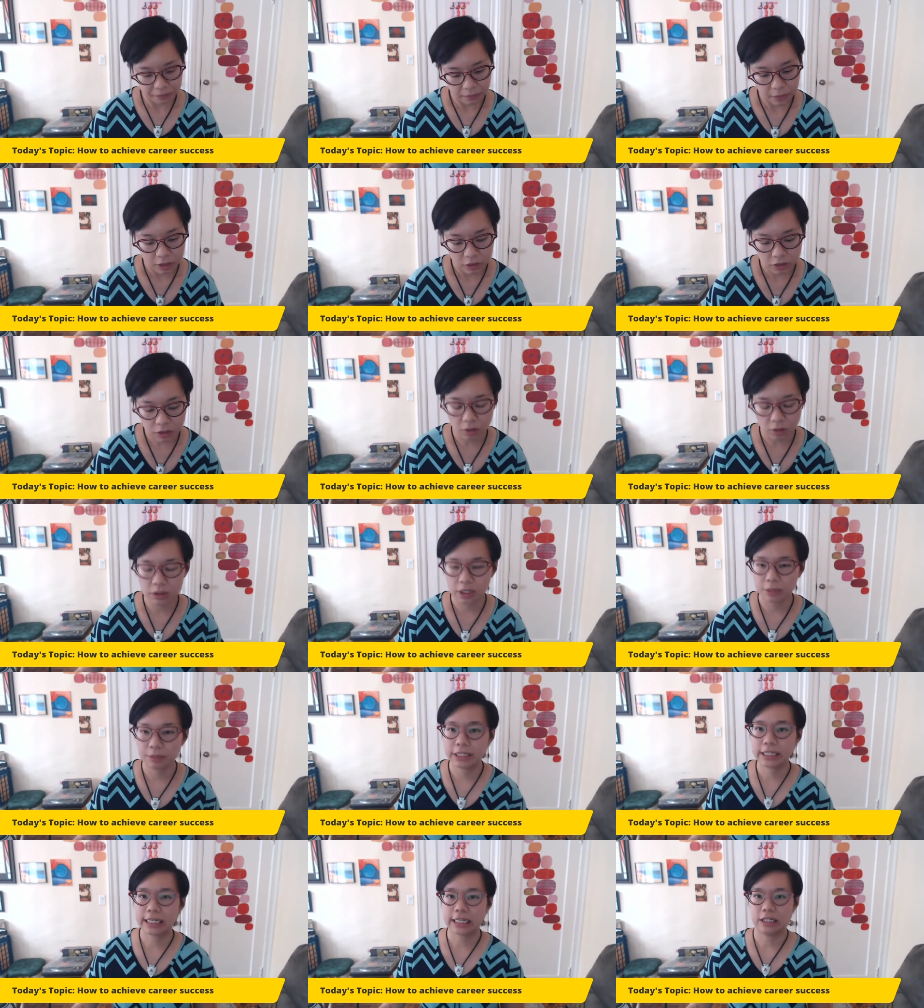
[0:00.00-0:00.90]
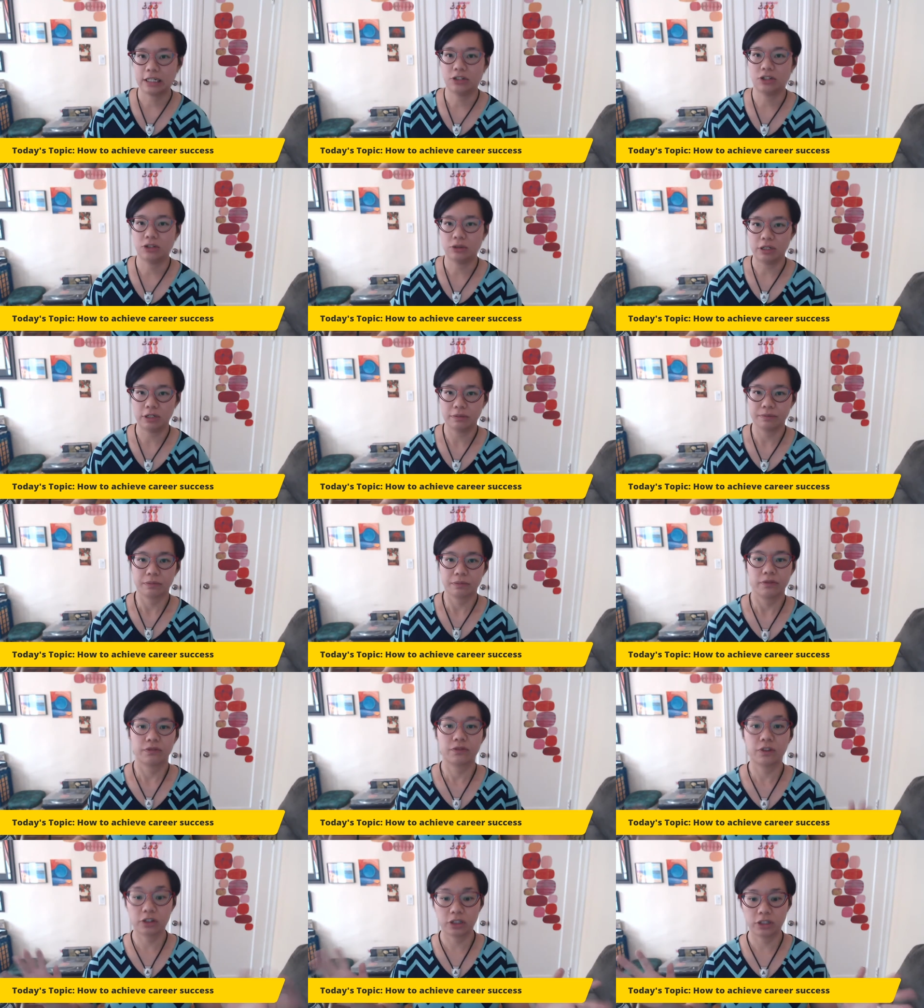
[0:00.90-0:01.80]
So let me get into it.
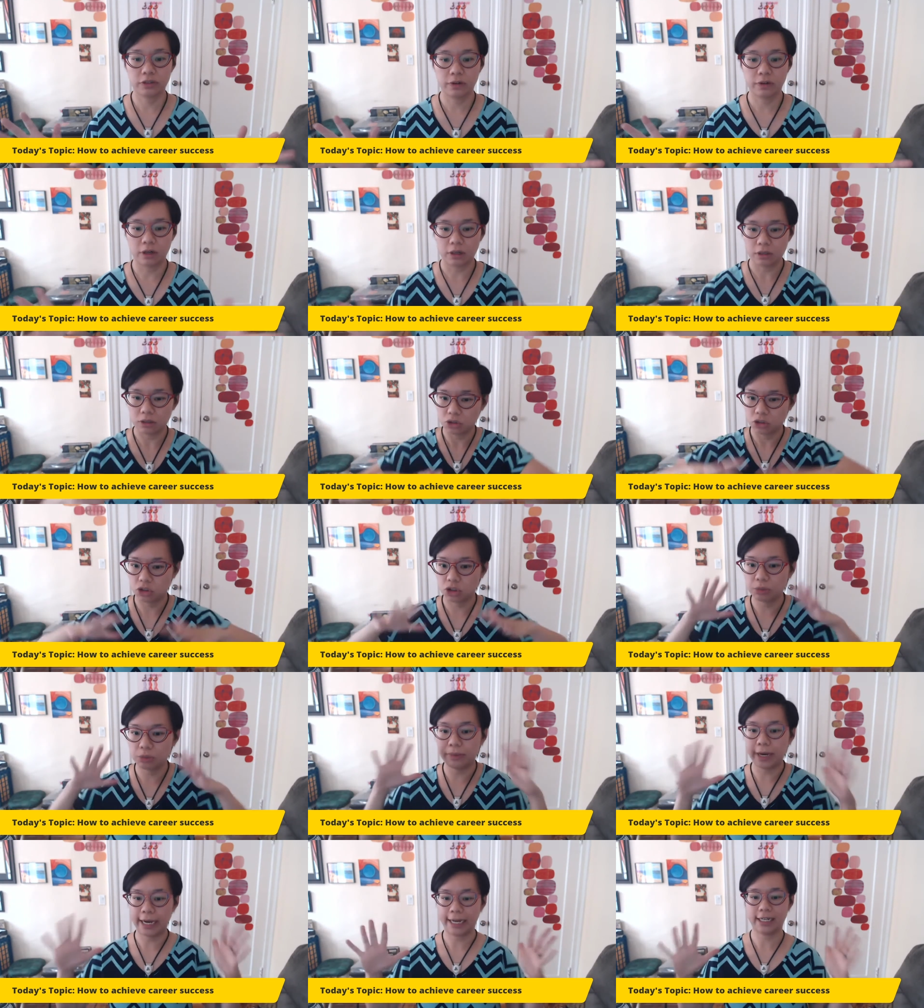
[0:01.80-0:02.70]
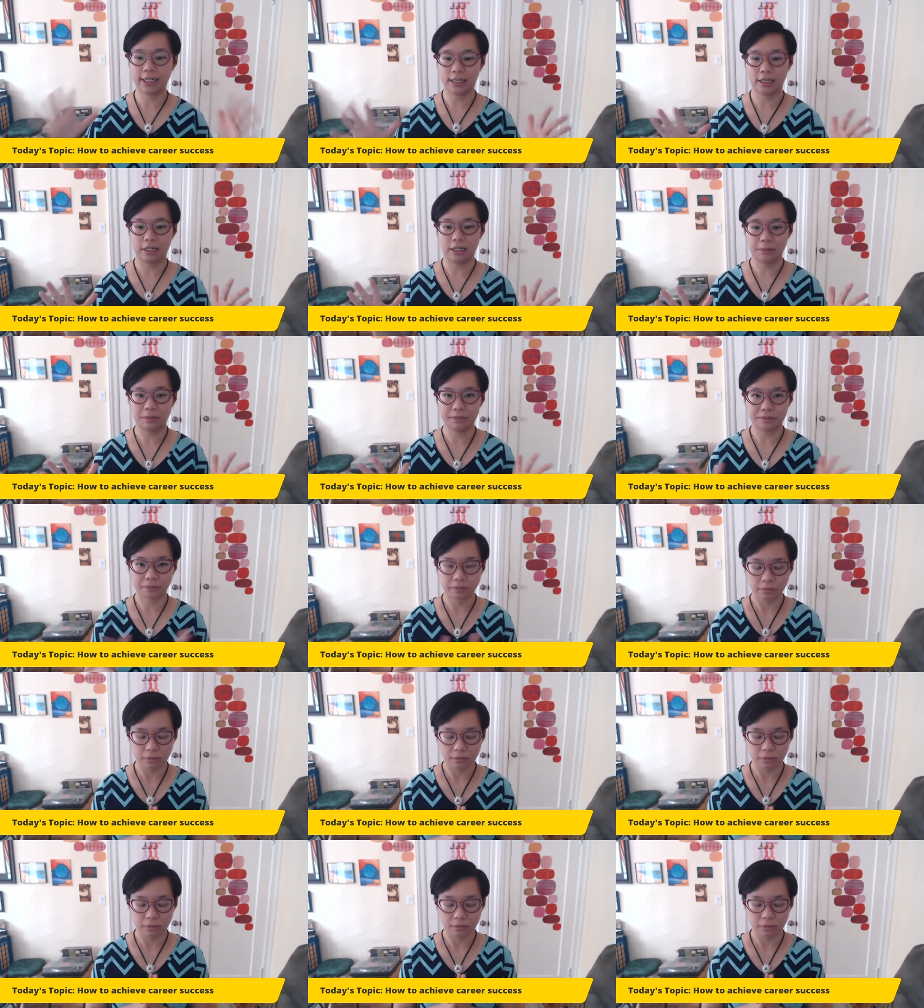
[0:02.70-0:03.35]
First of all, to back up,